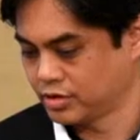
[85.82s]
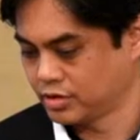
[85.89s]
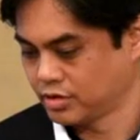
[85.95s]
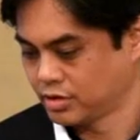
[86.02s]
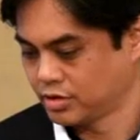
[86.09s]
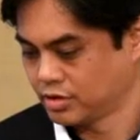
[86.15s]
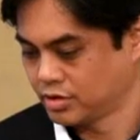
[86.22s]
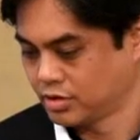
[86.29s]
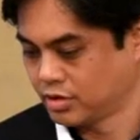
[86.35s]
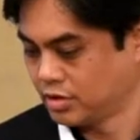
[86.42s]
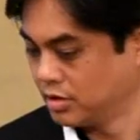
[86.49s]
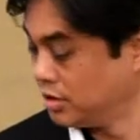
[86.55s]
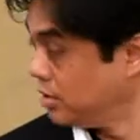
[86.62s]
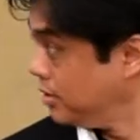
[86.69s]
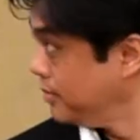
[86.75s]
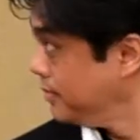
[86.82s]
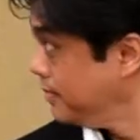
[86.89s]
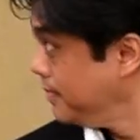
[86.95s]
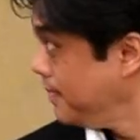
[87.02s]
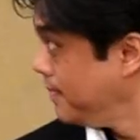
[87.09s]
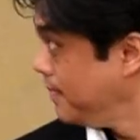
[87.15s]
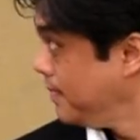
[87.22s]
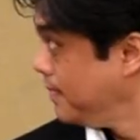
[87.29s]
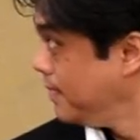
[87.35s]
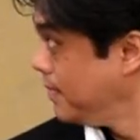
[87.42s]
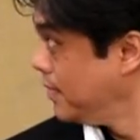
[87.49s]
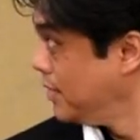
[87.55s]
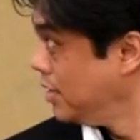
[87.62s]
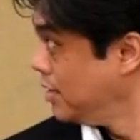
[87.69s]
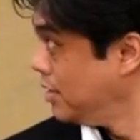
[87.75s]

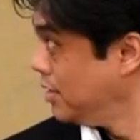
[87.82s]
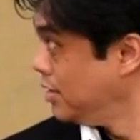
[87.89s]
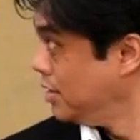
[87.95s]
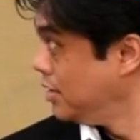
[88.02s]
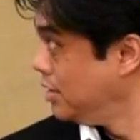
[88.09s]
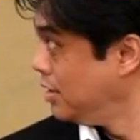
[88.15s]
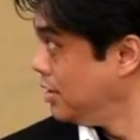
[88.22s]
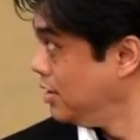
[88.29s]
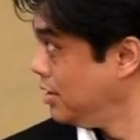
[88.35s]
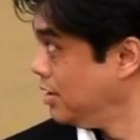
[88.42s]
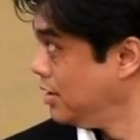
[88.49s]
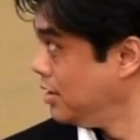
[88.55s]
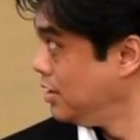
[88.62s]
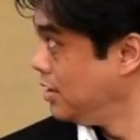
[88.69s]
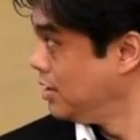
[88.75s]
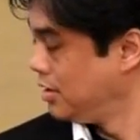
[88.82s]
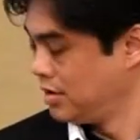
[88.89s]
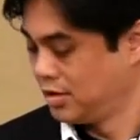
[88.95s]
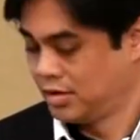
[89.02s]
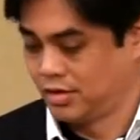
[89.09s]
(silence)